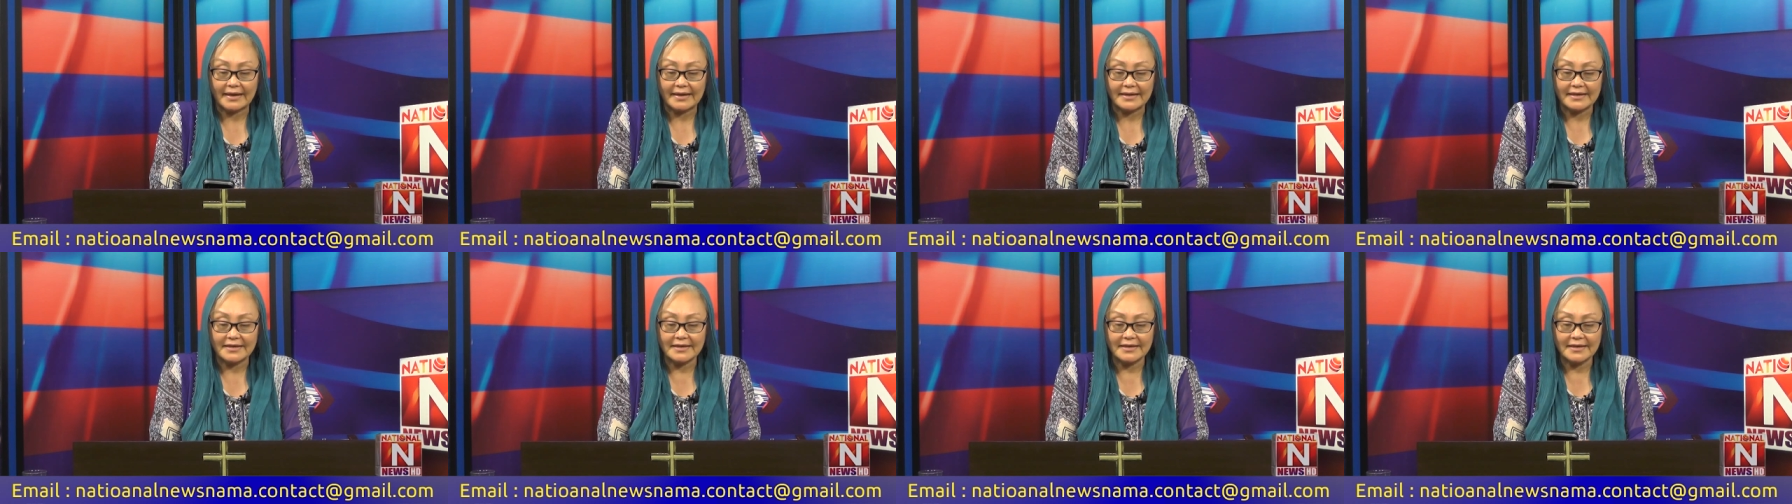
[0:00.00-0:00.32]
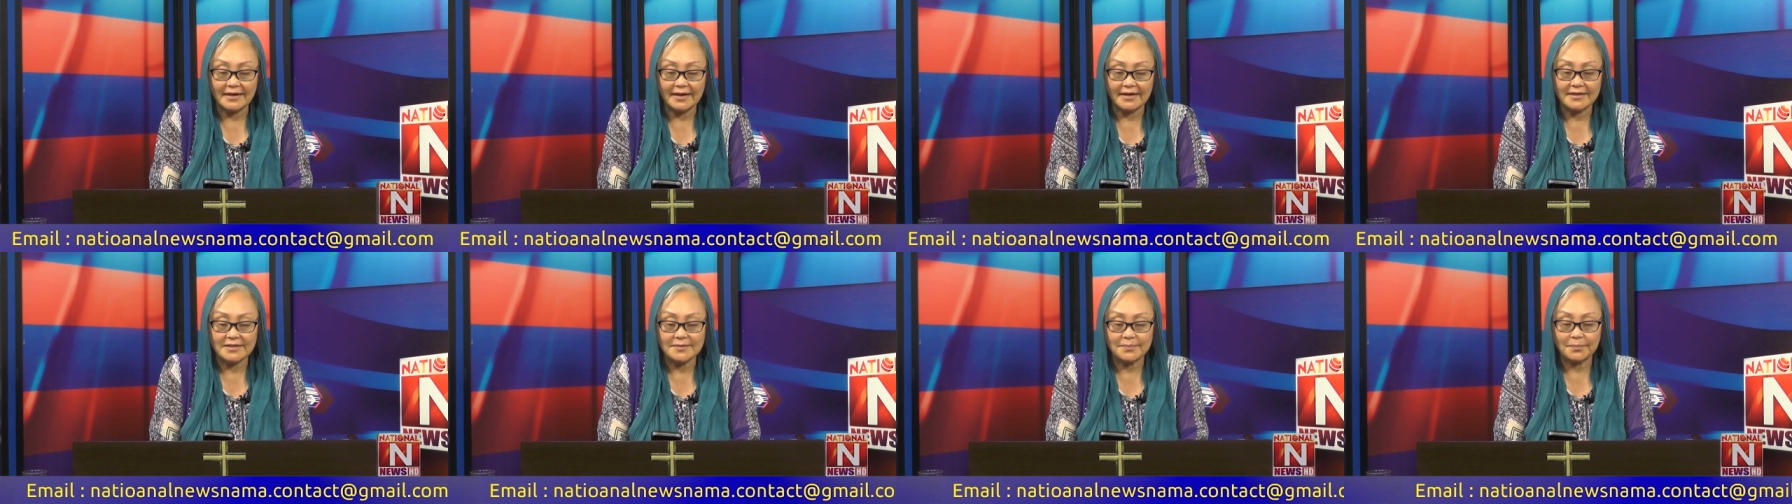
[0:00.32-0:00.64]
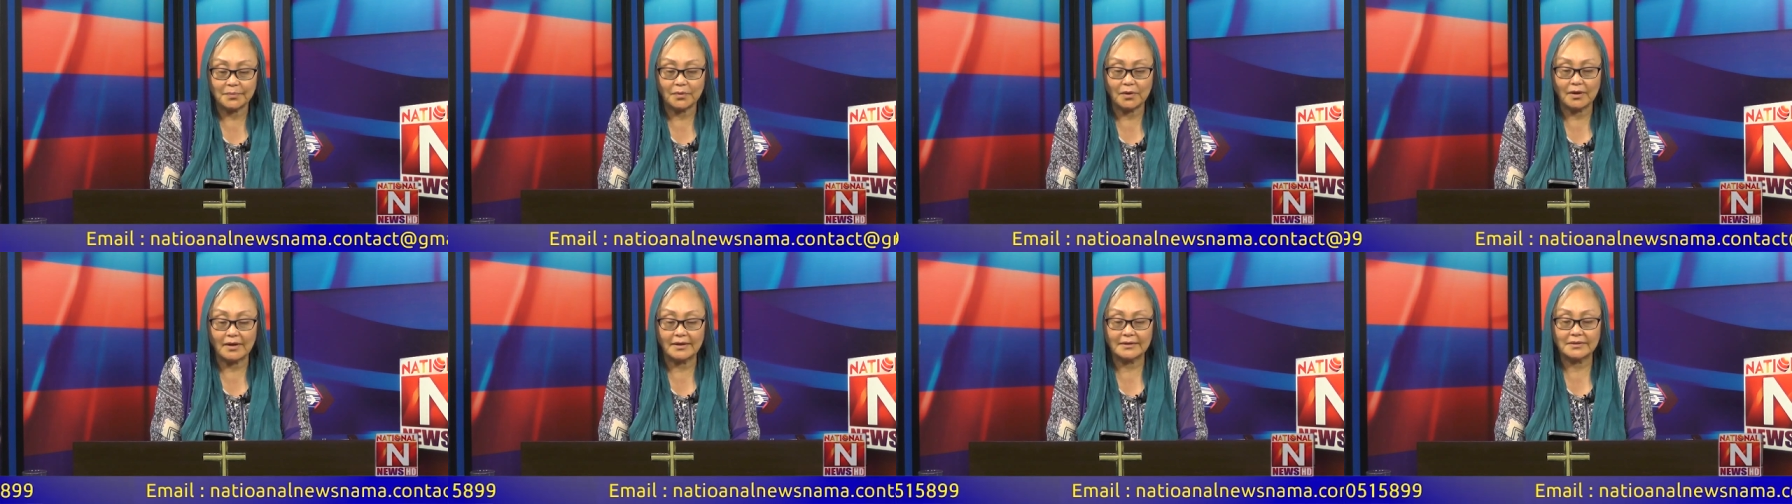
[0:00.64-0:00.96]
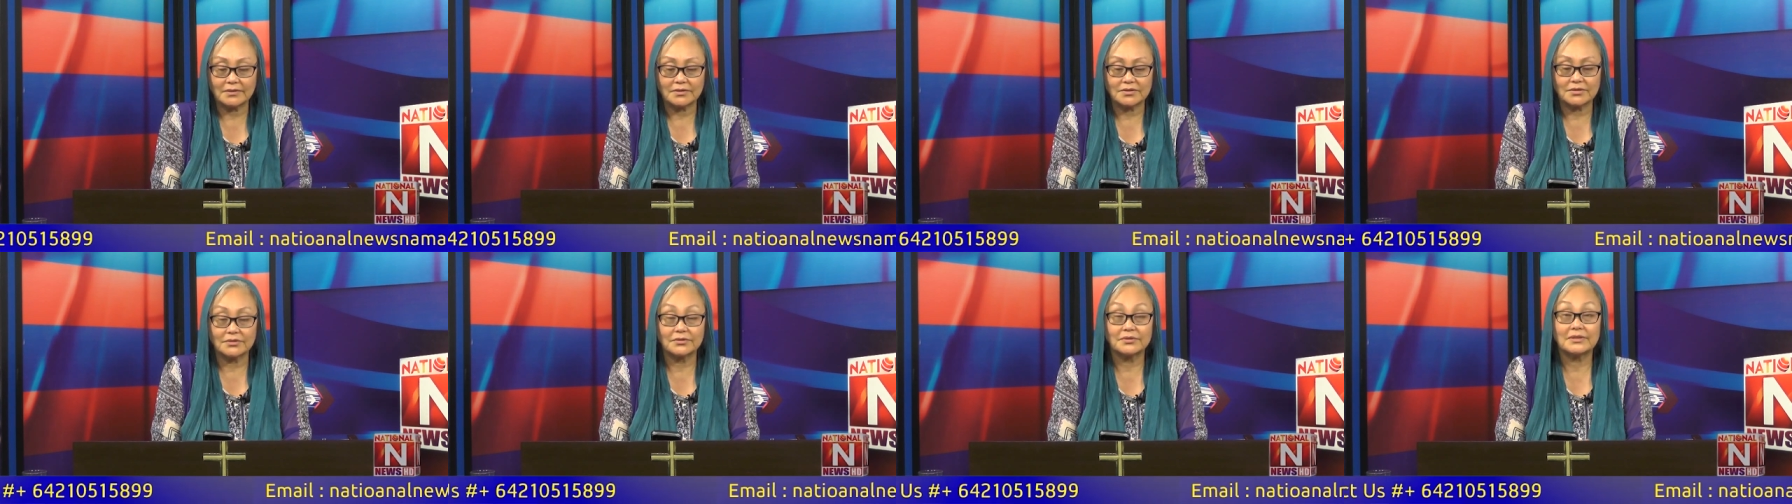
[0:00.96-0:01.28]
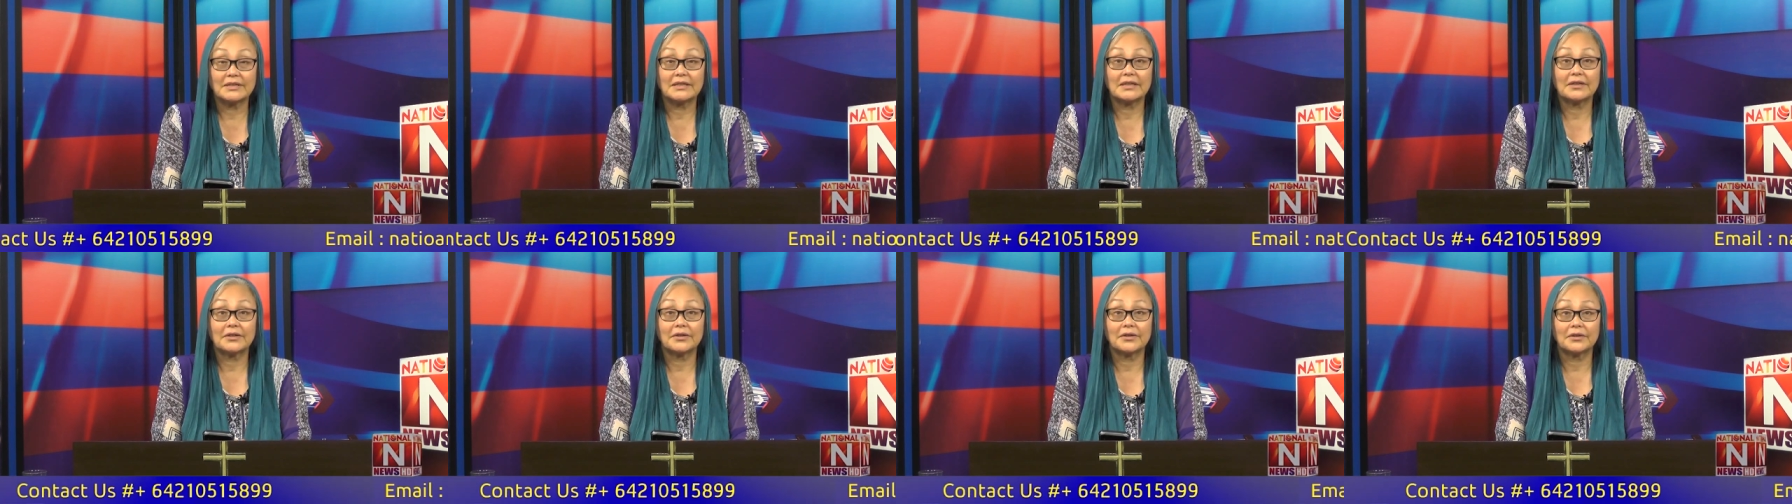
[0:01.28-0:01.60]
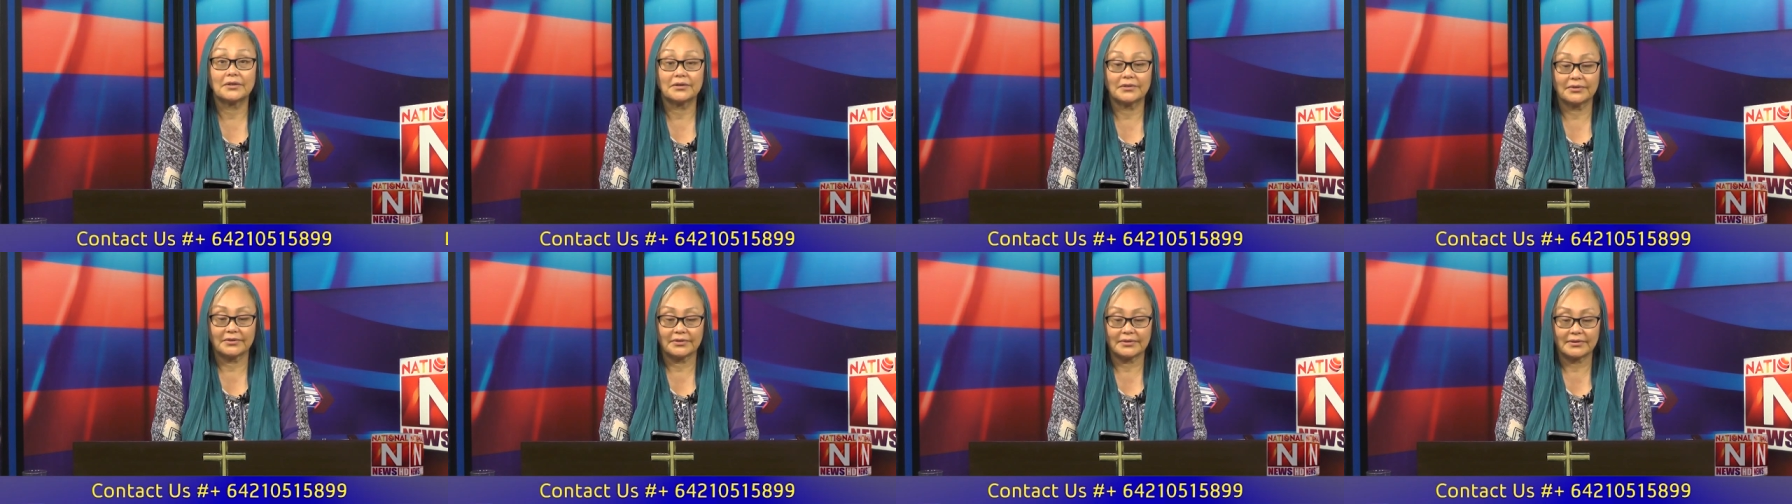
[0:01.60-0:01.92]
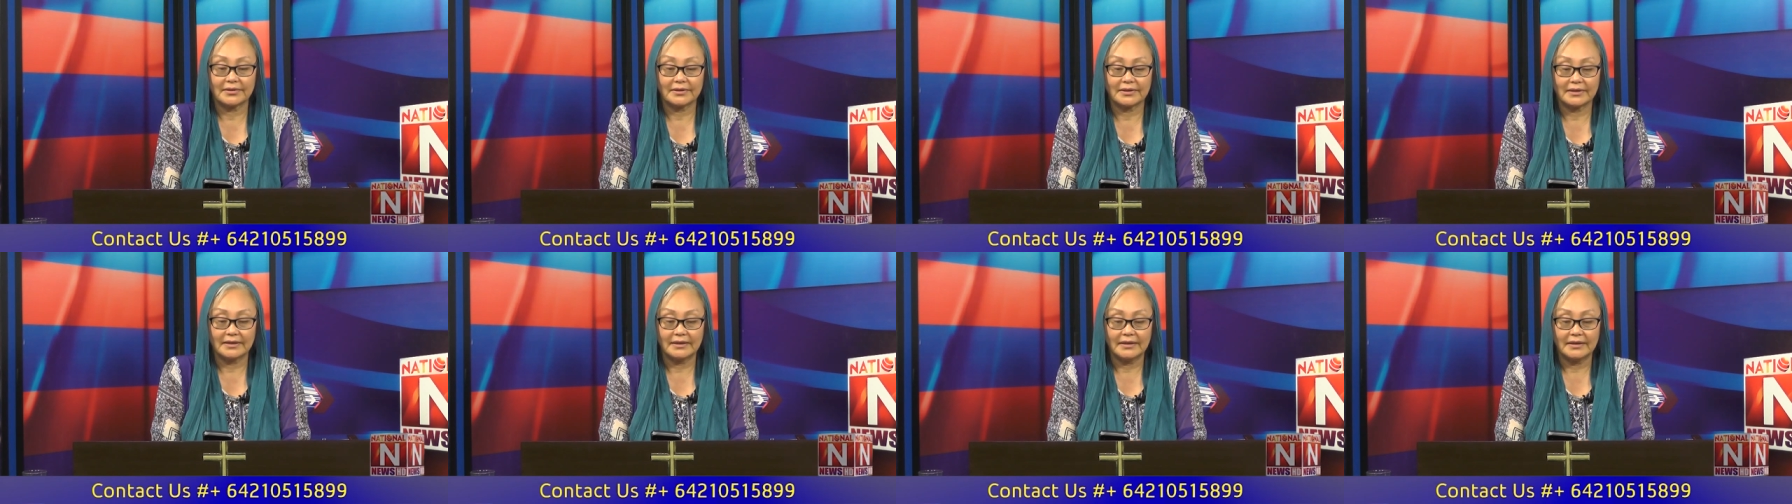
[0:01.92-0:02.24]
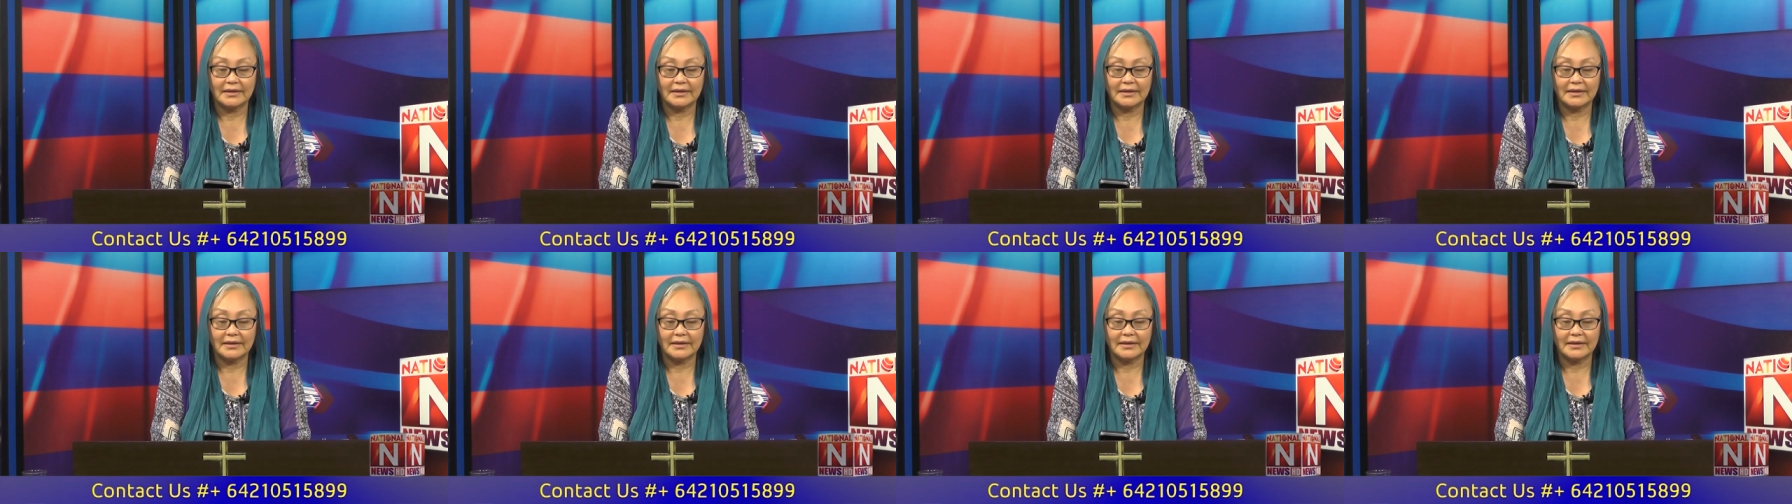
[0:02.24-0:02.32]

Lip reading: he has brought to the earth.